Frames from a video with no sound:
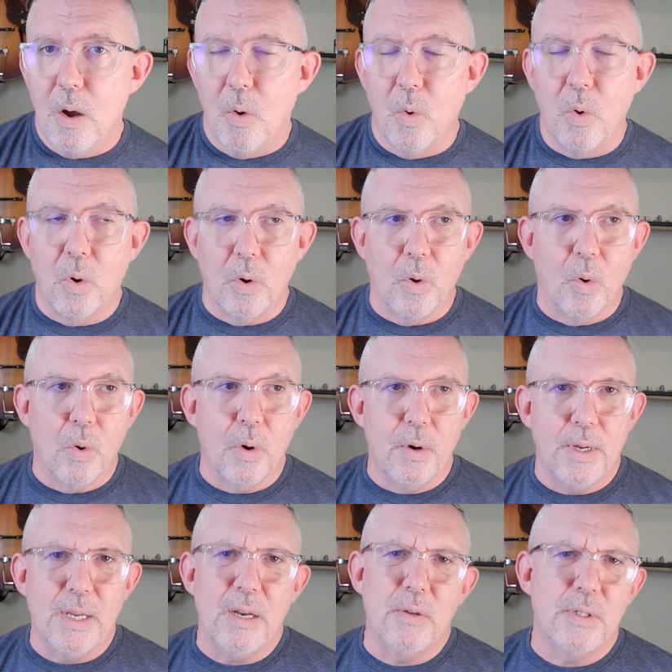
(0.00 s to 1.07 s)

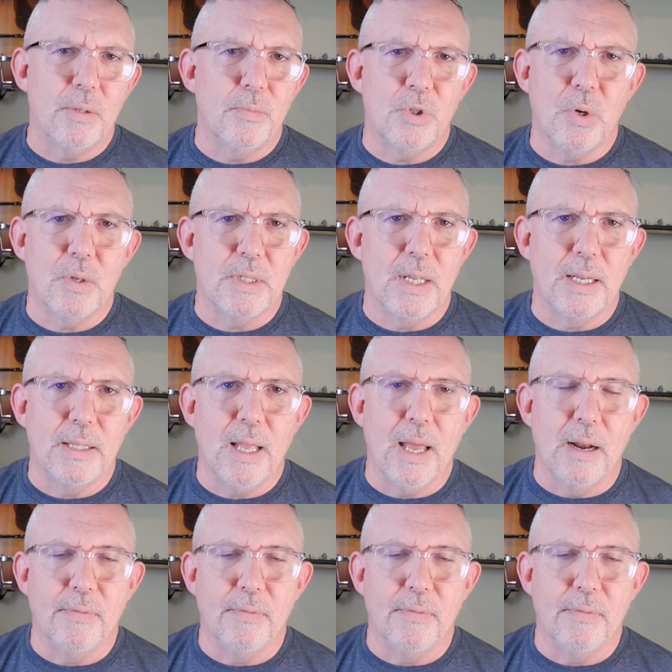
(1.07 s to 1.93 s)
or some shirts like that.